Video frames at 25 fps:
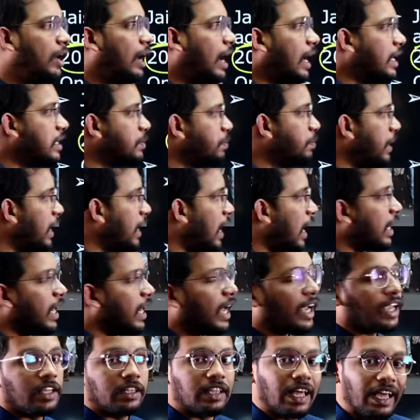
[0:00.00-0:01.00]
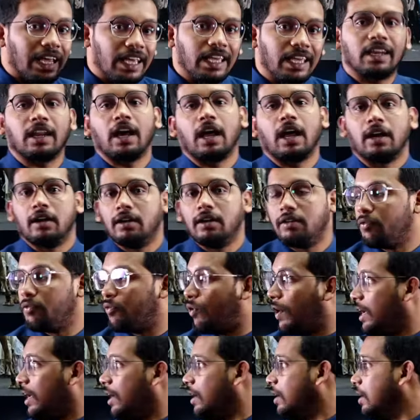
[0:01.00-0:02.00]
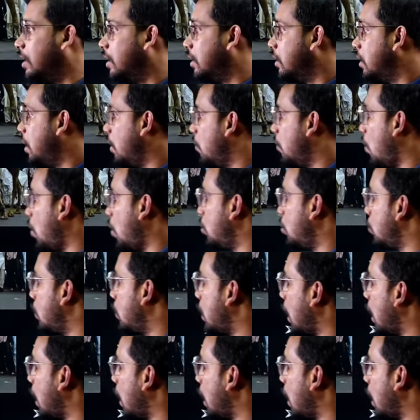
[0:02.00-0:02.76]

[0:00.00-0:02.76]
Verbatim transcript: has been attacking the Iran. Why? They want to